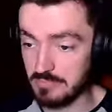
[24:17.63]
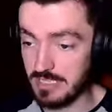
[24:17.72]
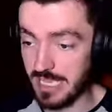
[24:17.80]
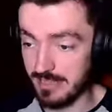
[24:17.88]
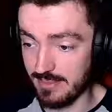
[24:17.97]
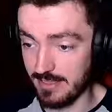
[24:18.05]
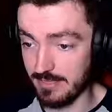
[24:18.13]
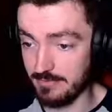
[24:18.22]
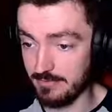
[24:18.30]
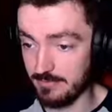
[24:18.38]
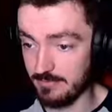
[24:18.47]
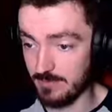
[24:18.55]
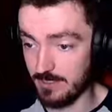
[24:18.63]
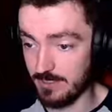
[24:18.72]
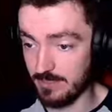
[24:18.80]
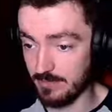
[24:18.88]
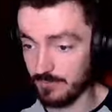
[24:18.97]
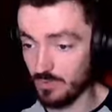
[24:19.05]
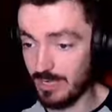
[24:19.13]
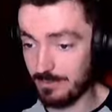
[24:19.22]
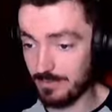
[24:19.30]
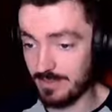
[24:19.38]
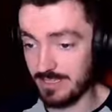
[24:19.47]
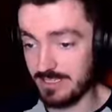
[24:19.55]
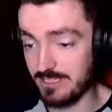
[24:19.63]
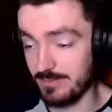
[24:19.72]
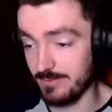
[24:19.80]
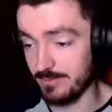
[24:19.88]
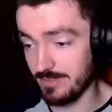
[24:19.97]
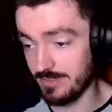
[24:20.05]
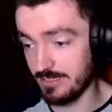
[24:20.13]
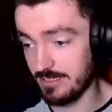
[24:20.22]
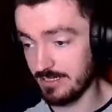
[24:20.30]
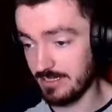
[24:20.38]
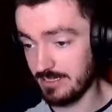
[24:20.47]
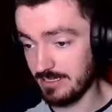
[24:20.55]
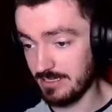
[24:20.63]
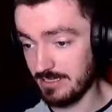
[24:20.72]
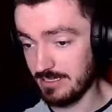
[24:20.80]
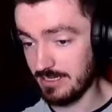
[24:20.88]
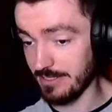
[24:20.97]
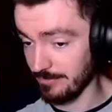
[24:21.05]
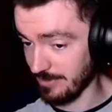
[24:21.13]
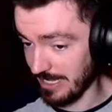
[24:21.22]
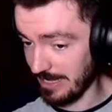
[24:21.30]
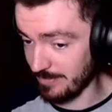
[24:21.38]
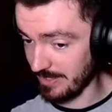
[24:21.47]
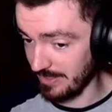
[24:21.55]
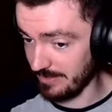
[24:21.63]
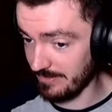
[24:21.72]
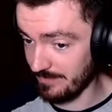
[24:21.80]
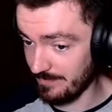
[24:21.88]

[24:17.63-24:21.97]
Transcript: gets it, really. What happened to you? Are you the captain?